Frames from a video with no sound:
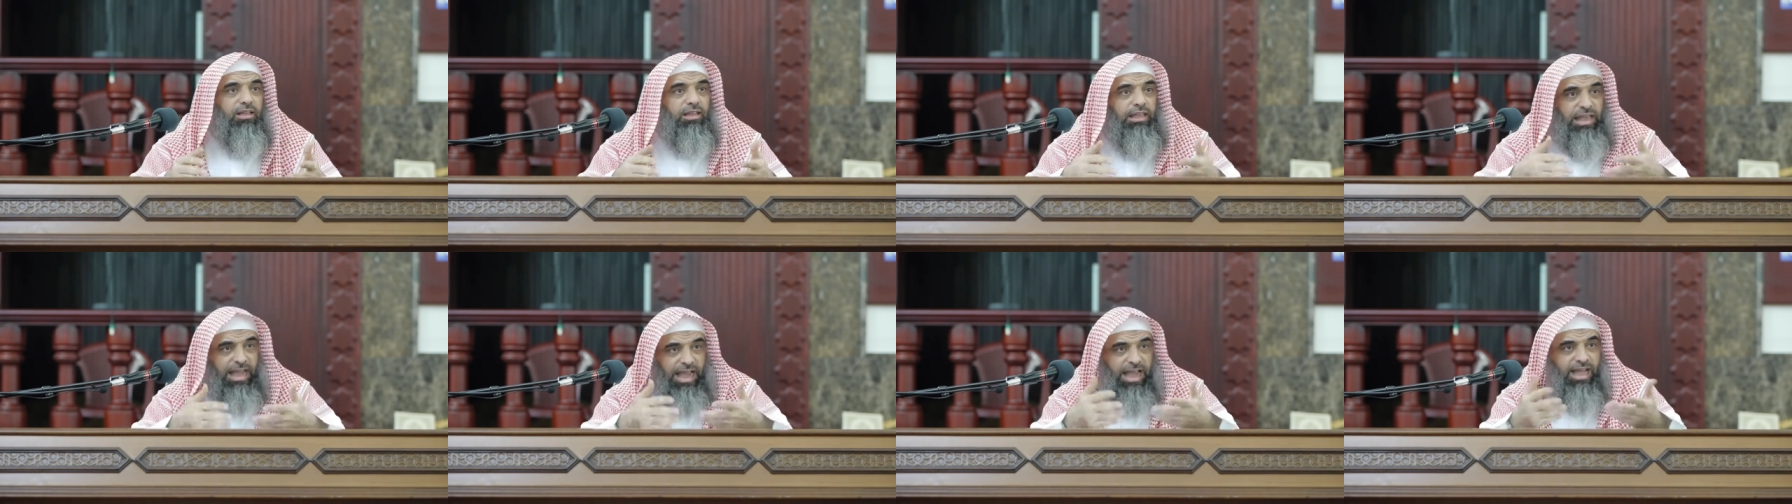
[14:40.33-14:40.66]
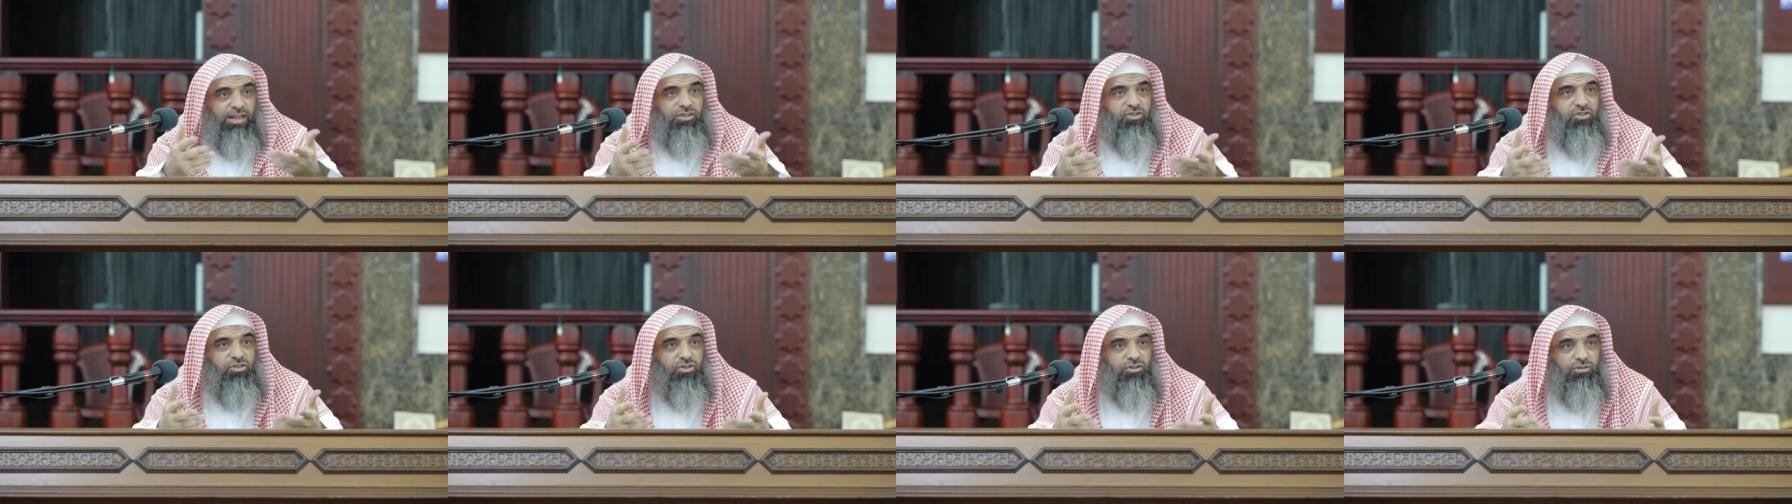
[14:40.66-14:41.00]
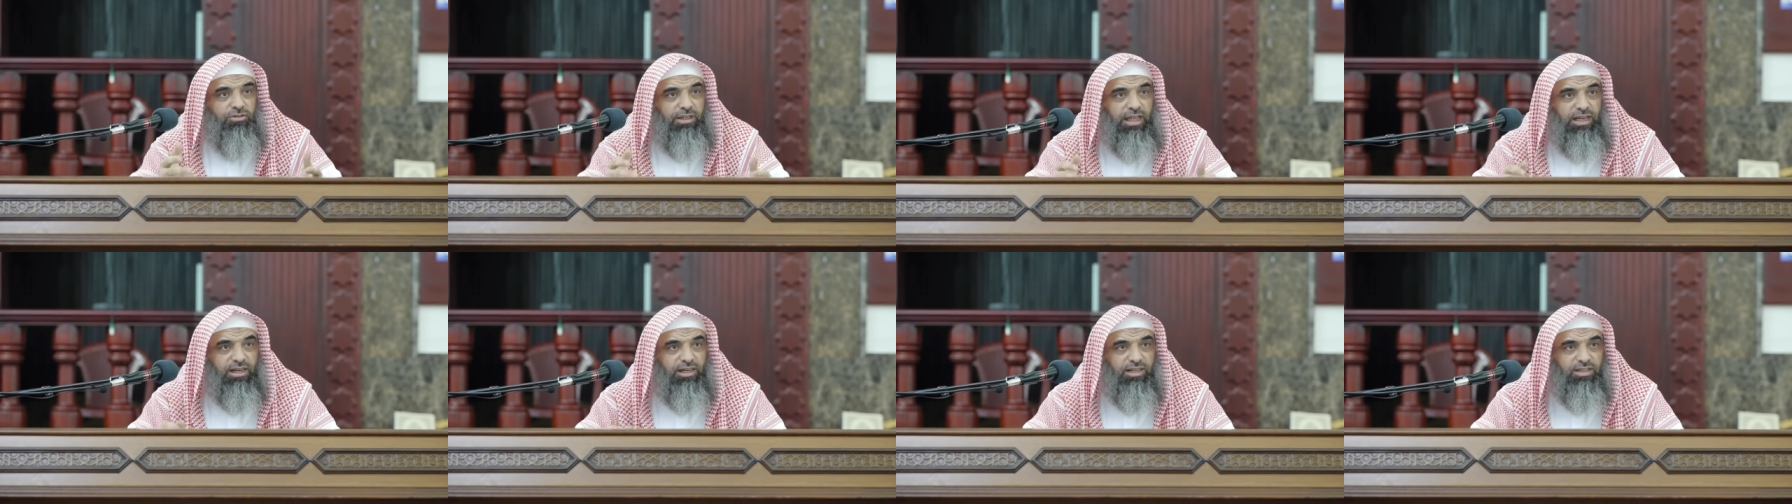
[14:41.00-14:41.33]
the answer
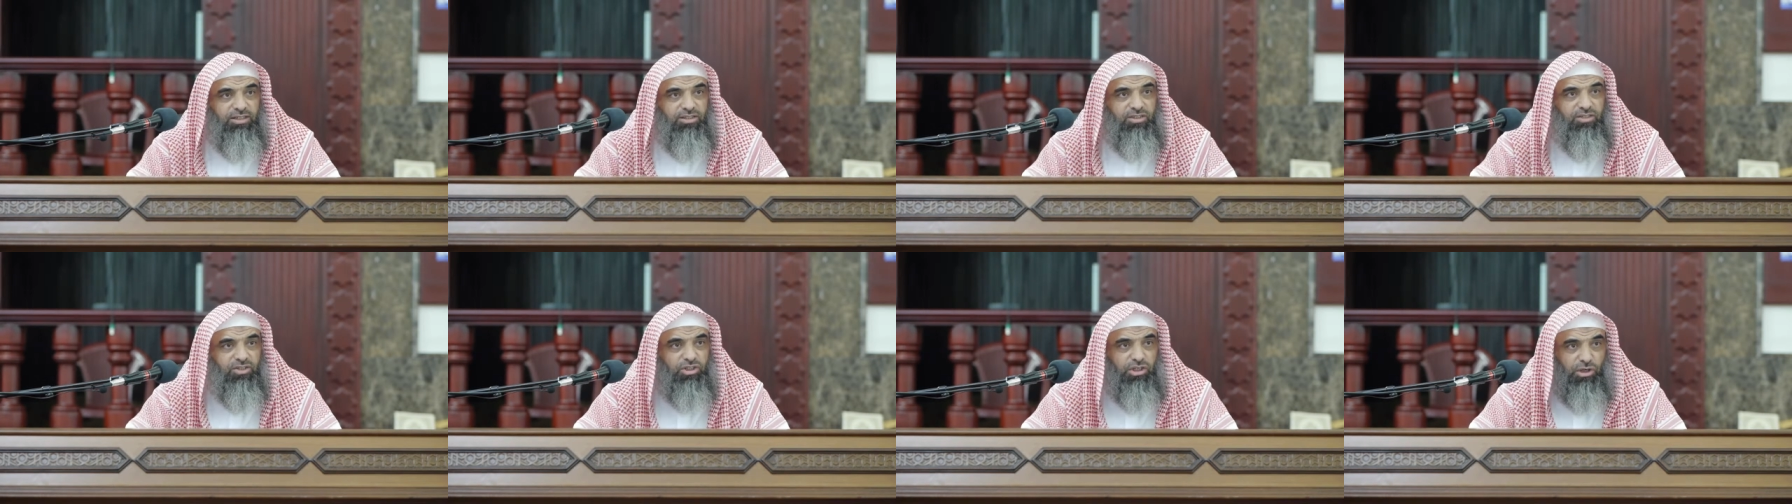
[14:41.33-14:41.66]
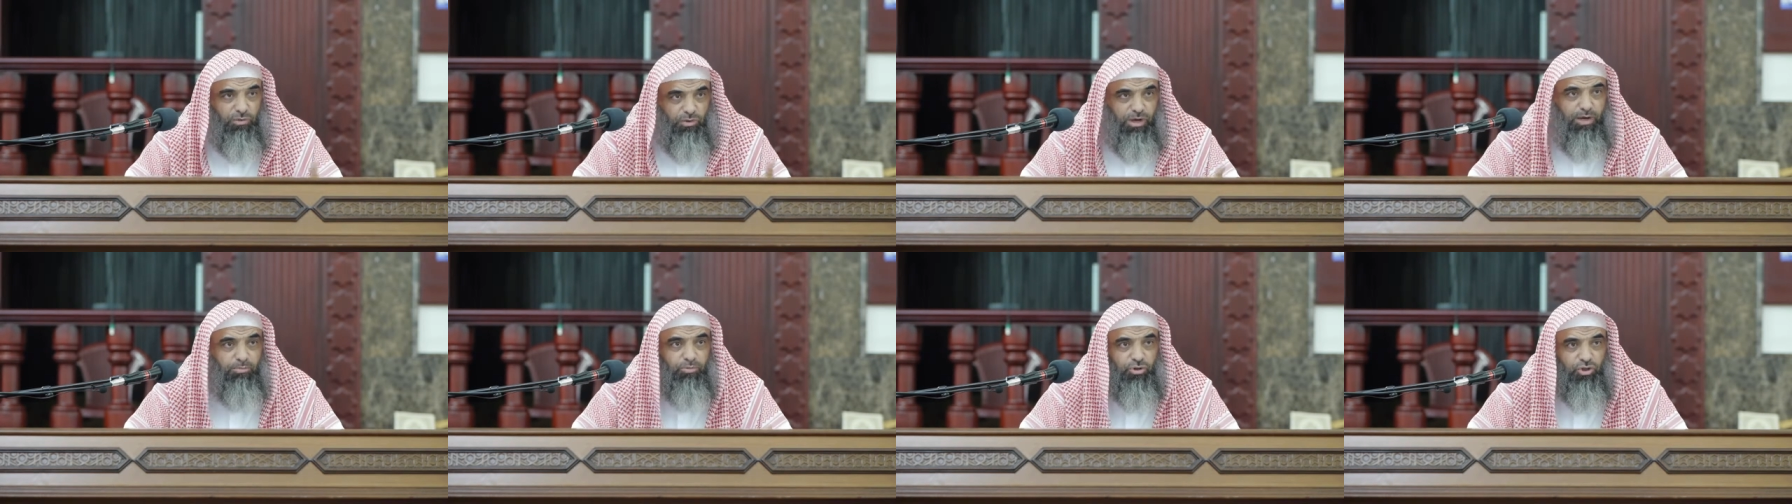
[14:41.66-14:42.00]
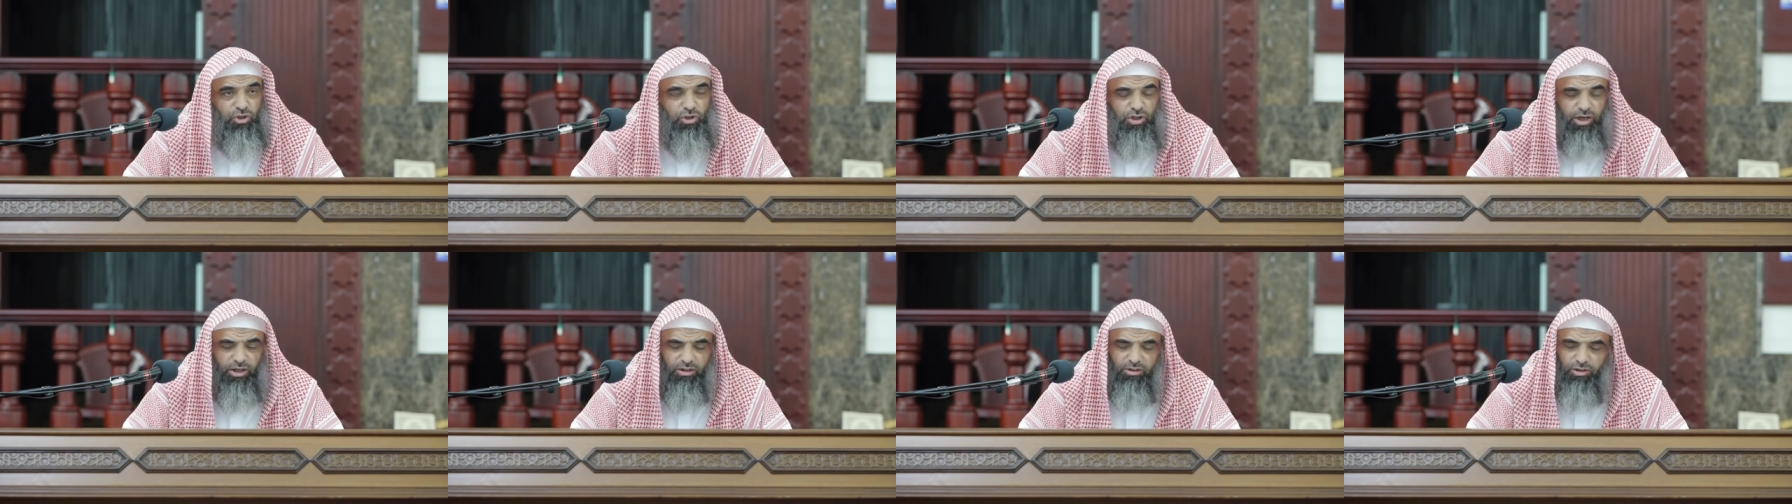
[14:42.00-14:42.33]
that is, Jawab
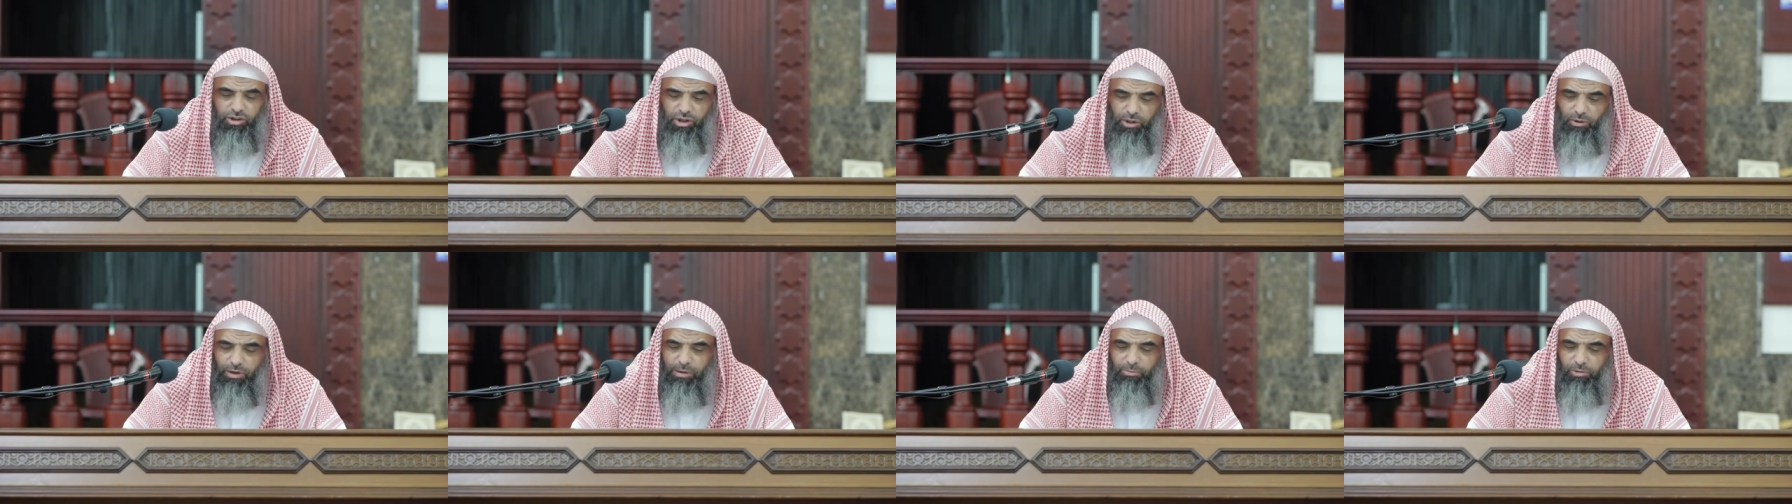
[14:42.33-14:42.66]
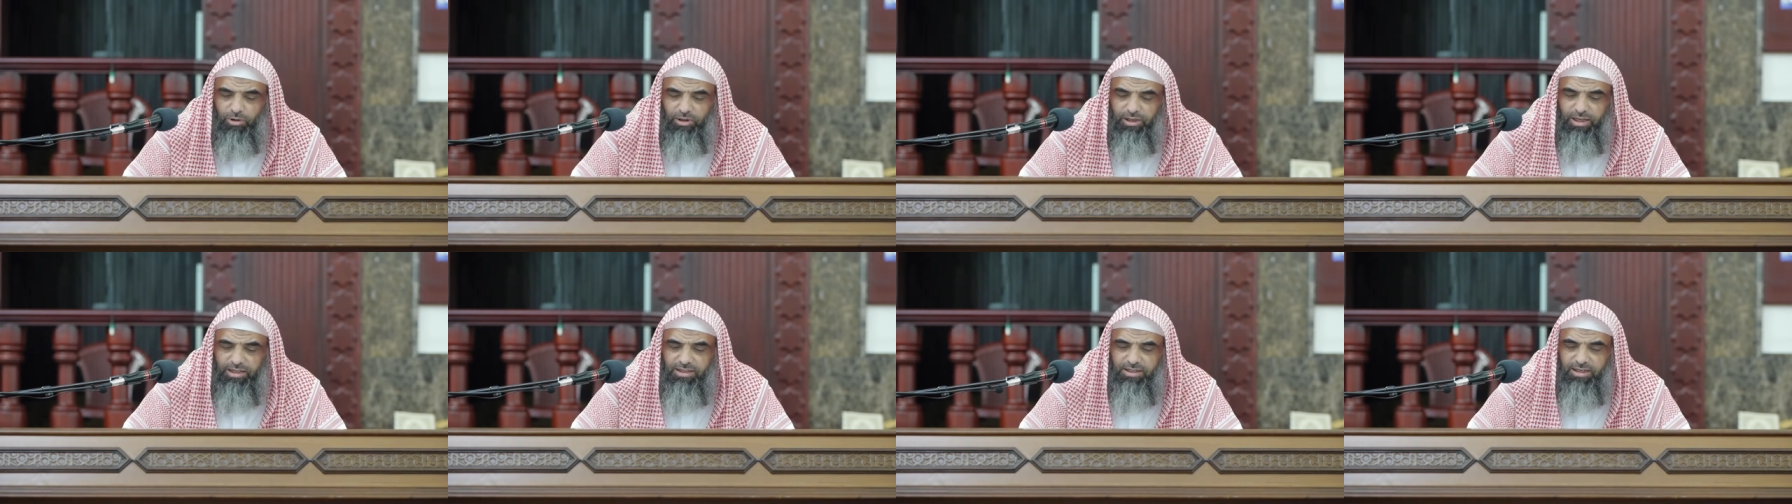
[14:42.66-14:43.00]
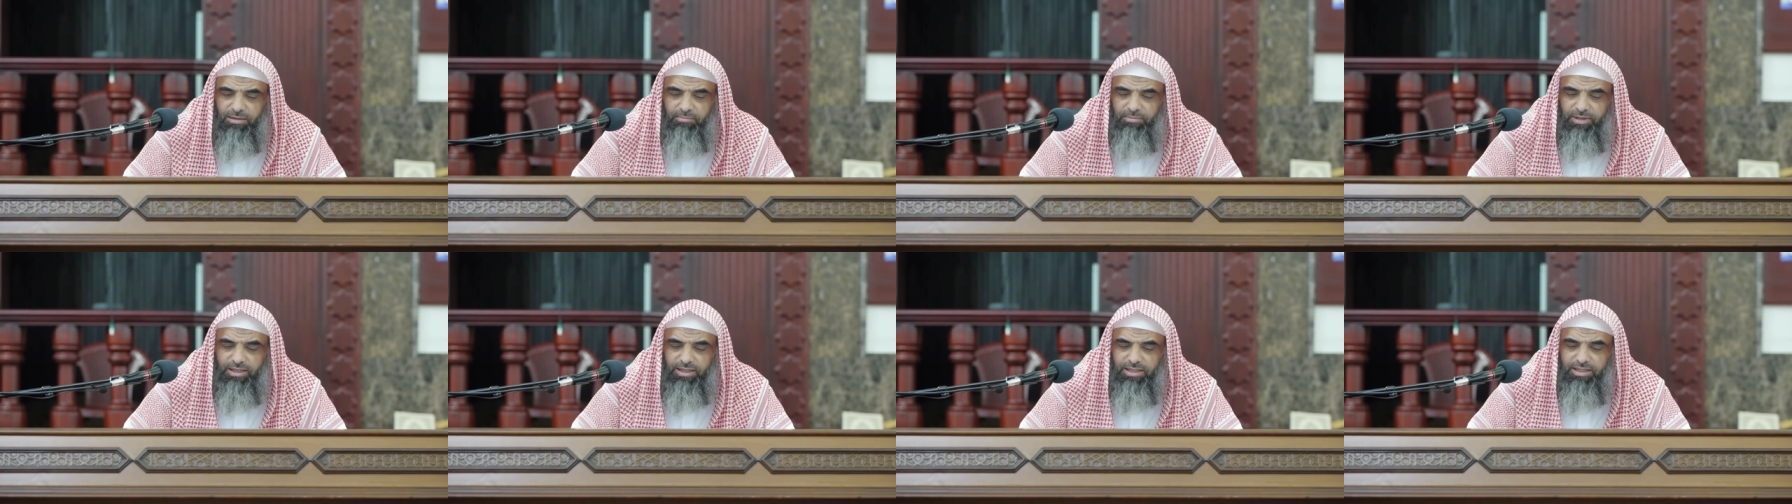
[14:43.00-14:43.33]
al-Shart, Jawab
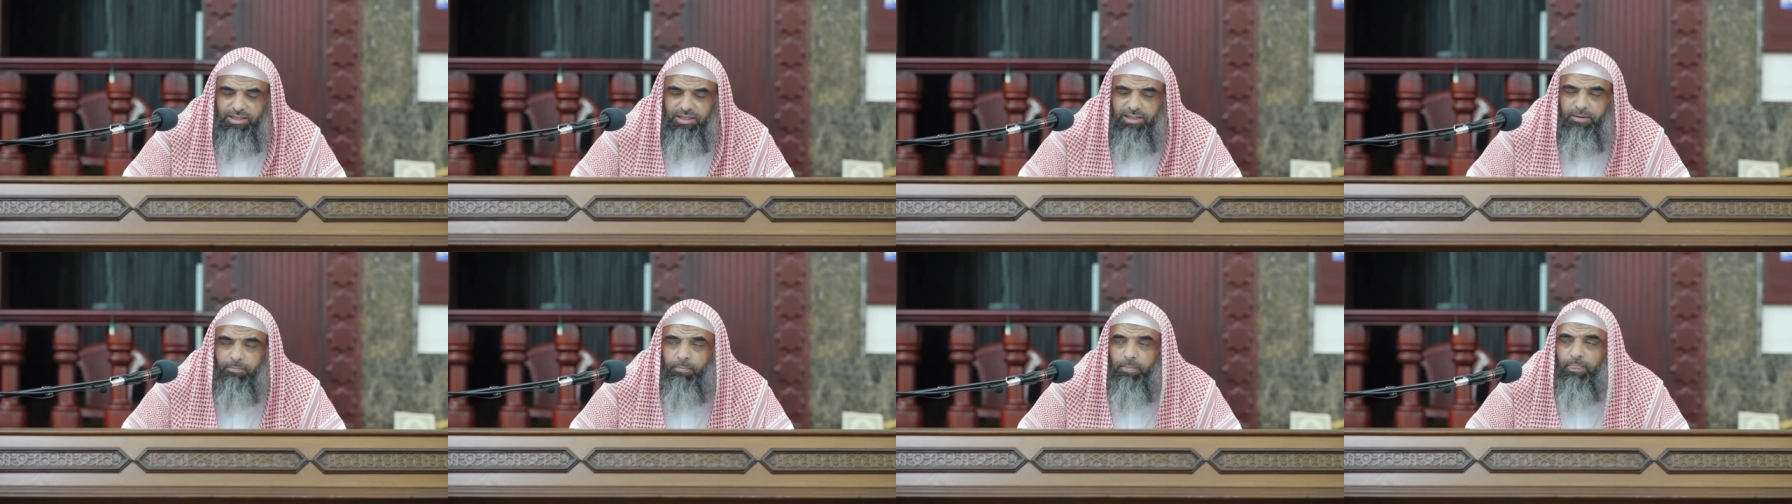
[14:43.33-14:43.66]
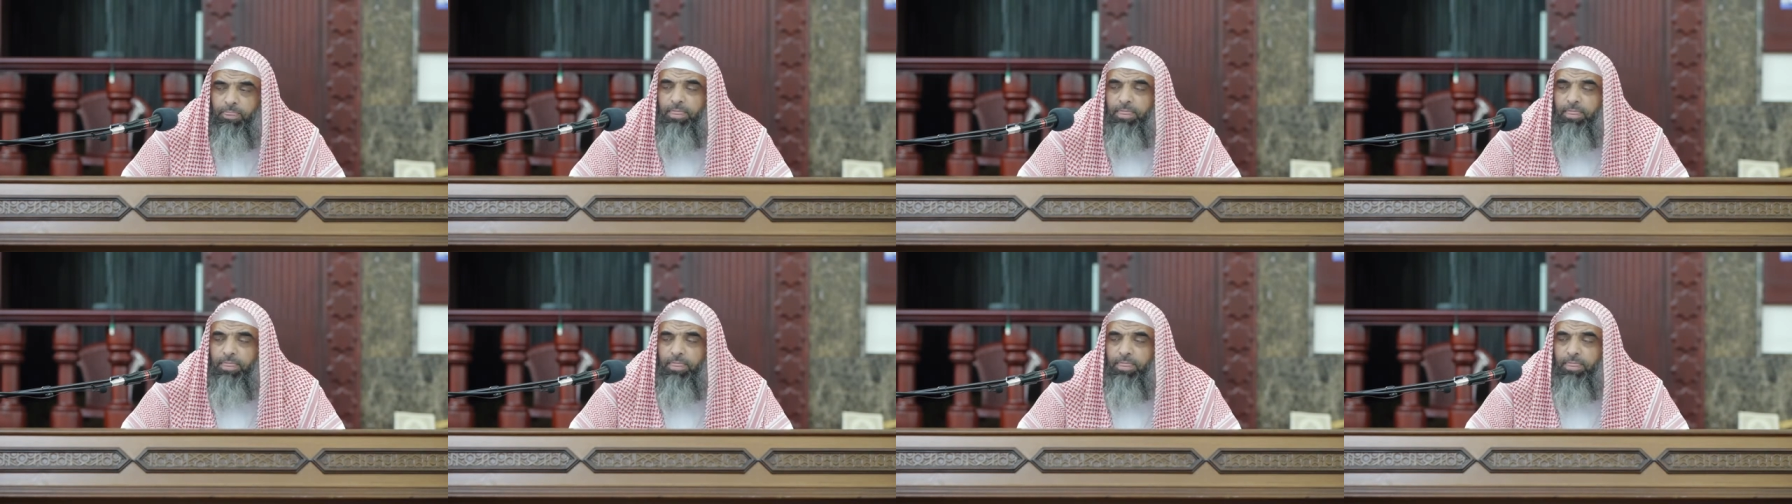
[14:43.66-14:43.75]
al-Qasam is,